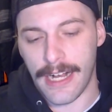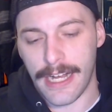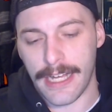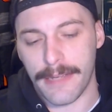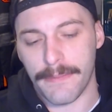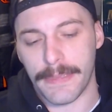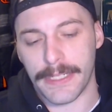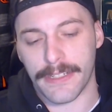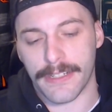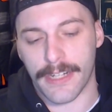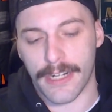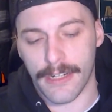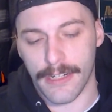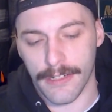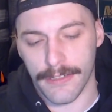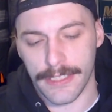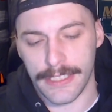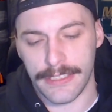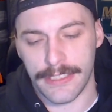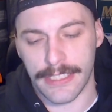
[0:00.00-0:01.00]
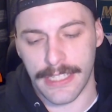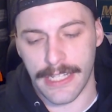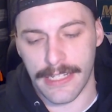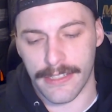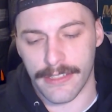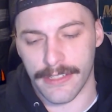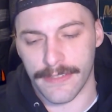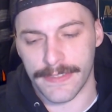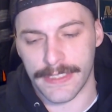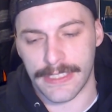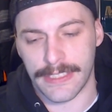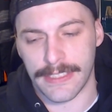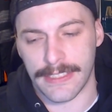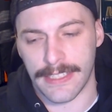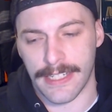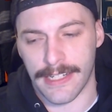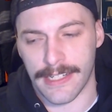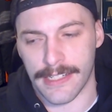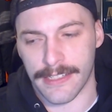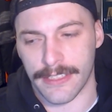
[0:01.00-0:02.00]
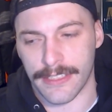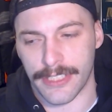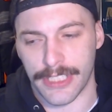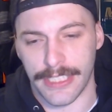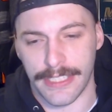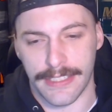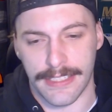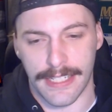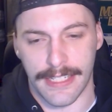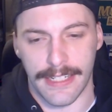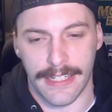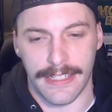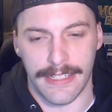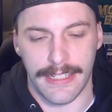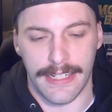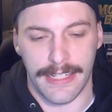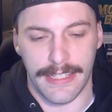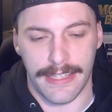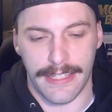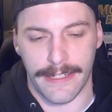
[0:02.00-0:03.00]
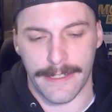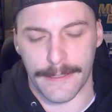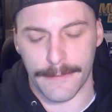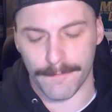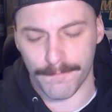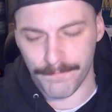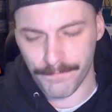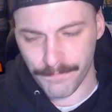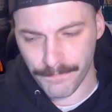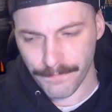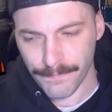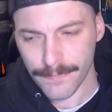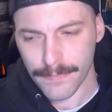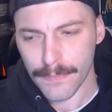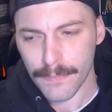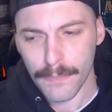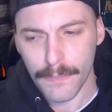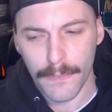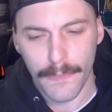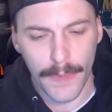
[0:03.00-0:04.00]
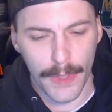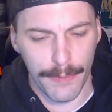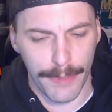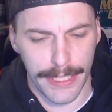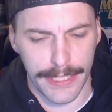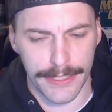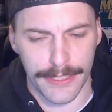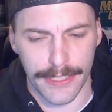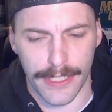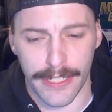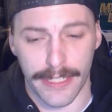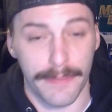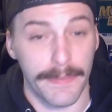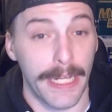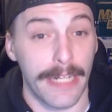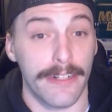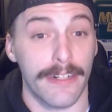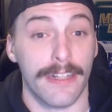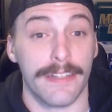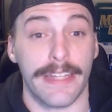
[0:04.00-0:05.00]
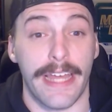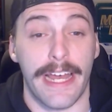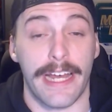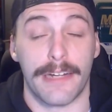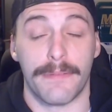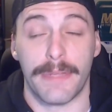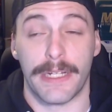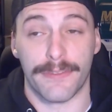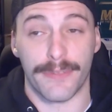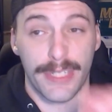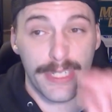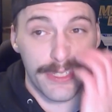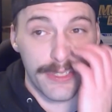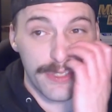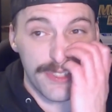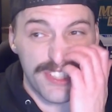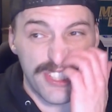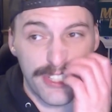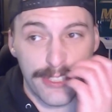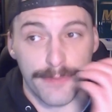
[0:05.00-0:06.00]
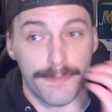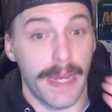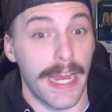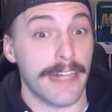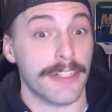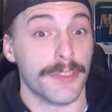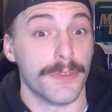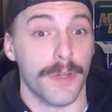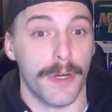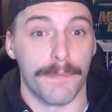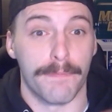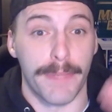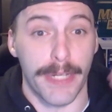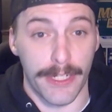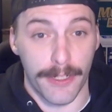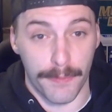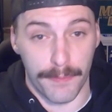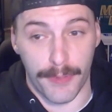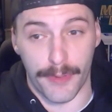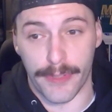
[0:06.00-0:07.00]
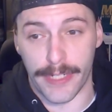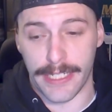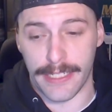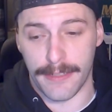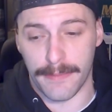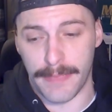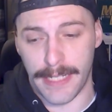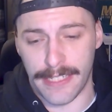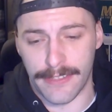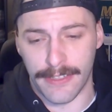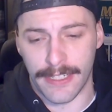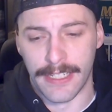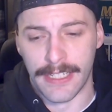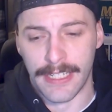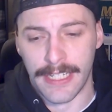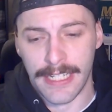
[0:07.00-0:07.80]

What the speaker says: am encouraged that Arvidsson got on the sheet tonight. I think we can talk about it on the Adam Henrique goal too. Back to our bigger point about